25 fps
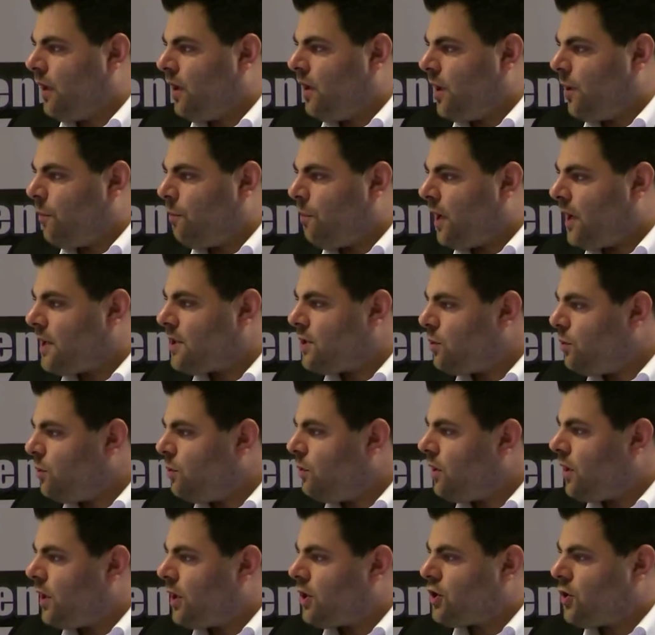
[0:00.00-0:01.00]
In part
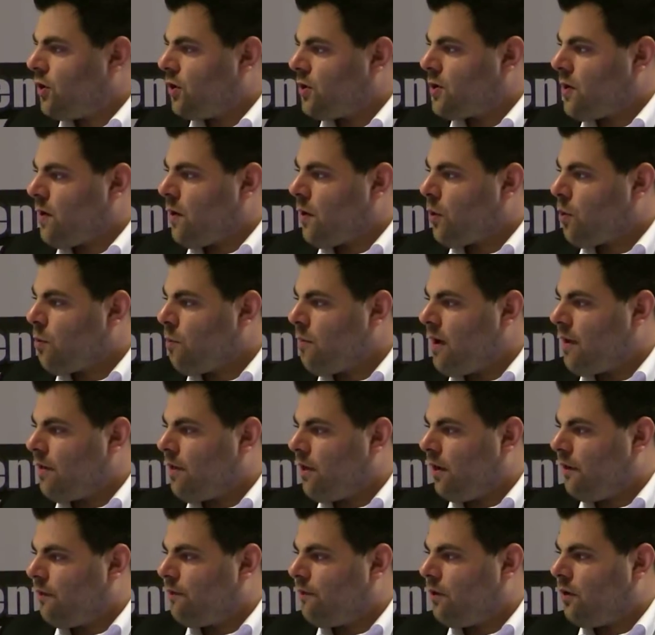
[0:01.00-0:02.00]
two, I showed you a new
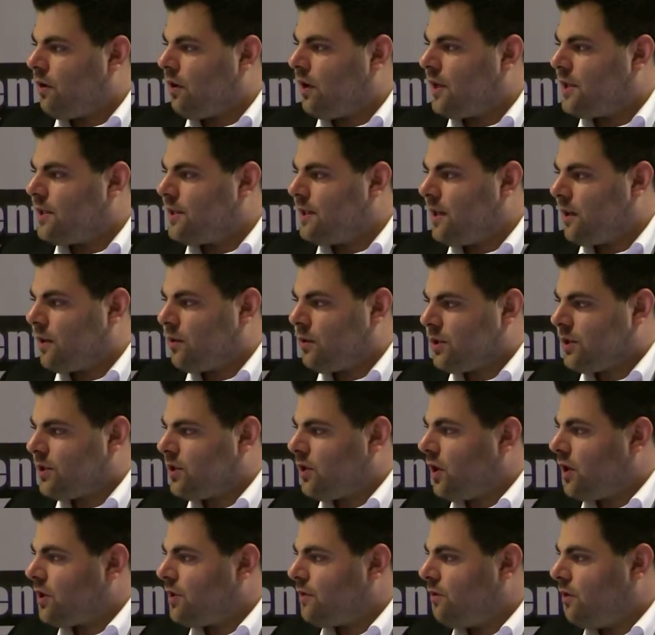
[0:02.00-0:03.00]
method for in silico
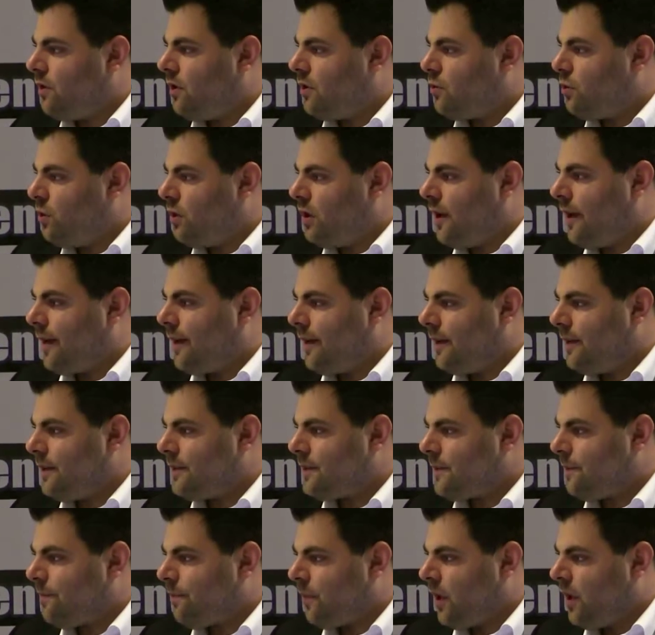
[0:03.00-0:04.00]
search for dual
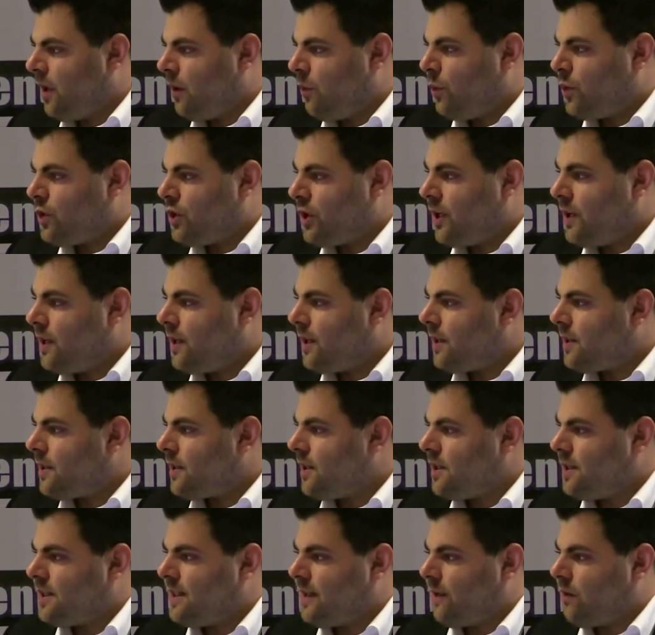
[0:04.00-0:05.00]
ligands, which
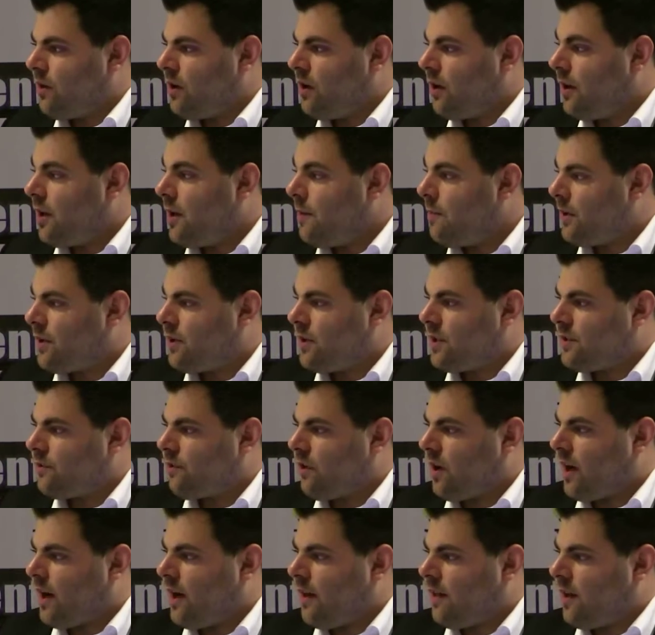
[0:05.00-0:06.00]
yielded several inhibitors
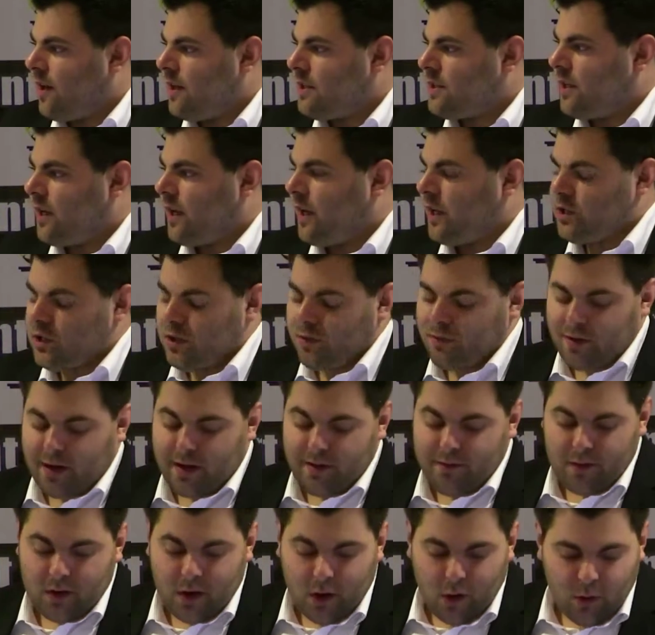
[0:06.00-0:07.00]
for either S E H or
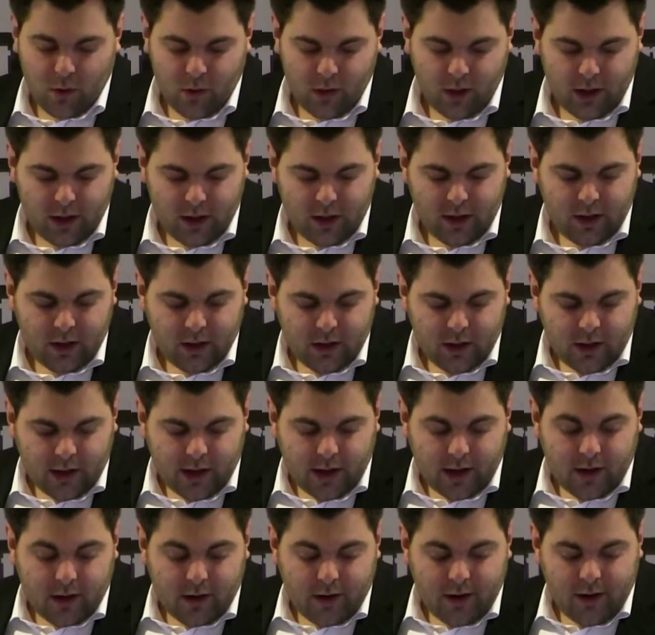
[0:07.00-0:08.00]
five L O.
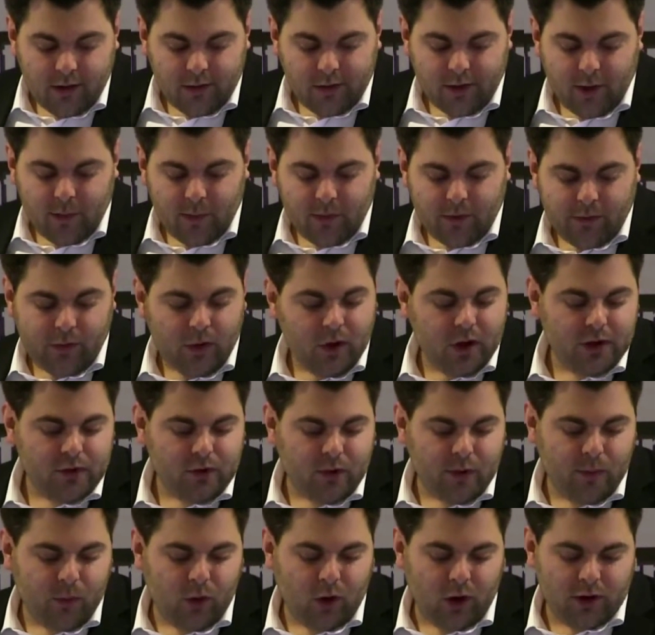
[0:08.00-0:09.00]
Underneath them, the
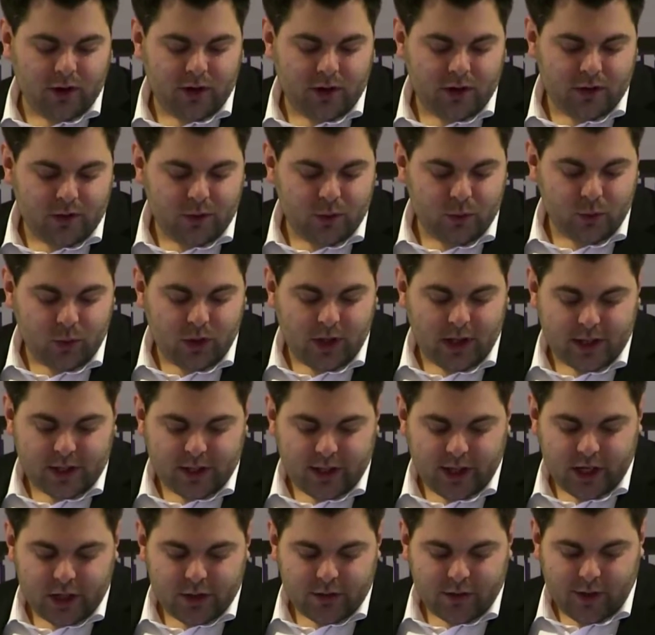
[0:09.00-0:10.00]
first reported dual
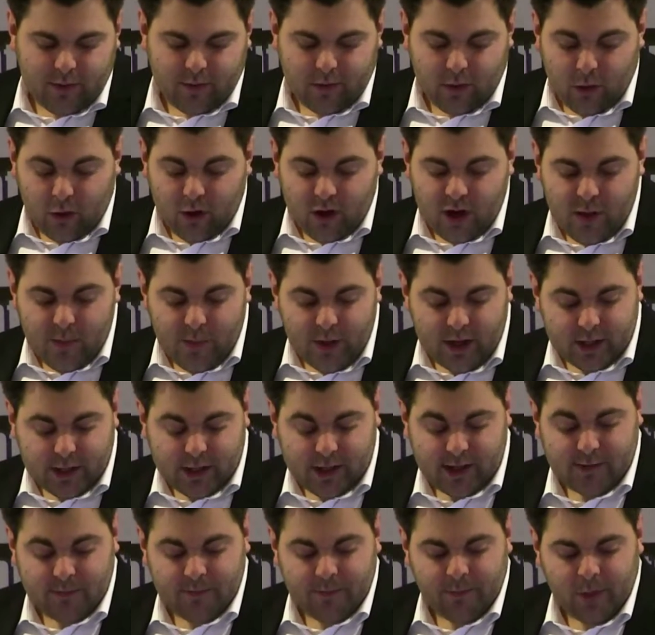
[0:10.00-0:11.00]
S E H five L O
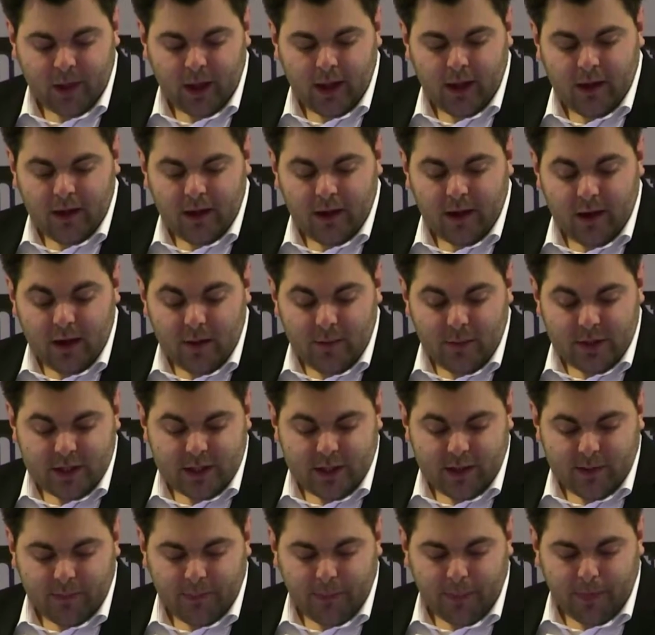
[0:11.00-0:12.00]
inhibitor,
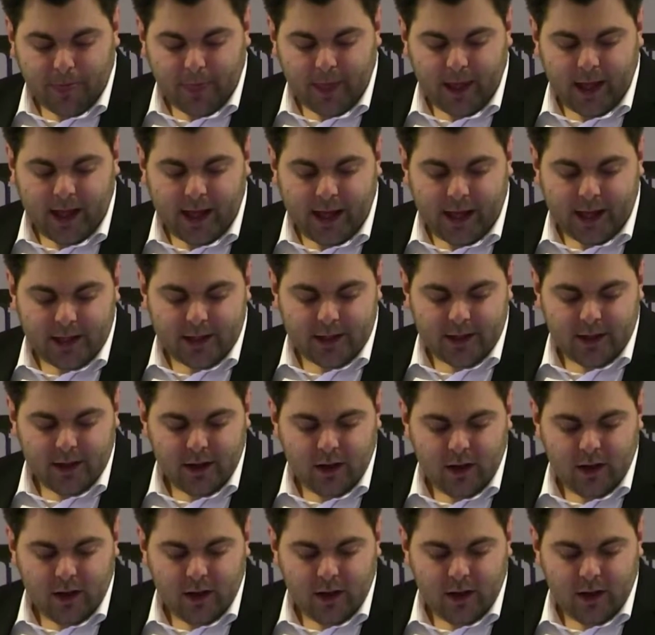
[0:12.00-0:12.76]
inhibitor and